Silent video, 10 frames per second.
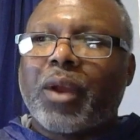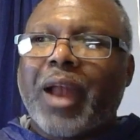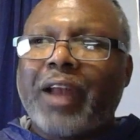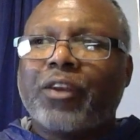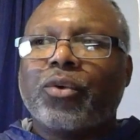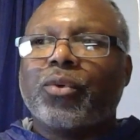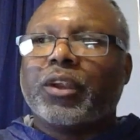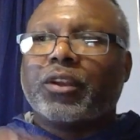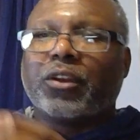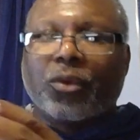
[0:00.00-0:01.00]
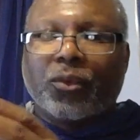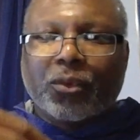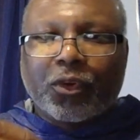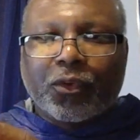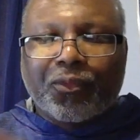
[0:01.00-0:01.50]
What I do is to,
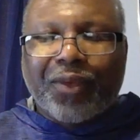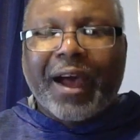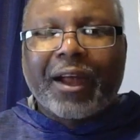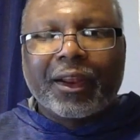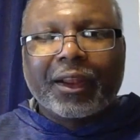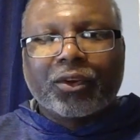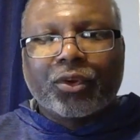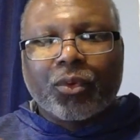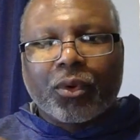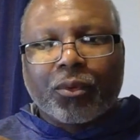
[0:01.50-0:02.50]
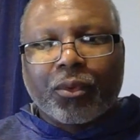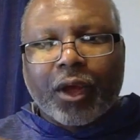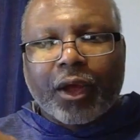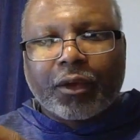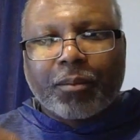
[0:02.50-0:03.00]
you file it to
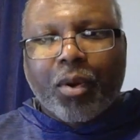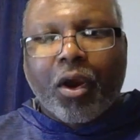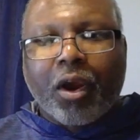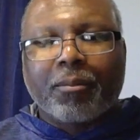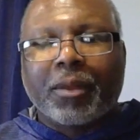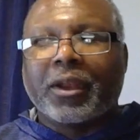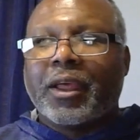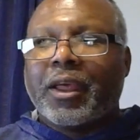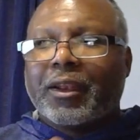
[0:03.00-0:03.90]
a department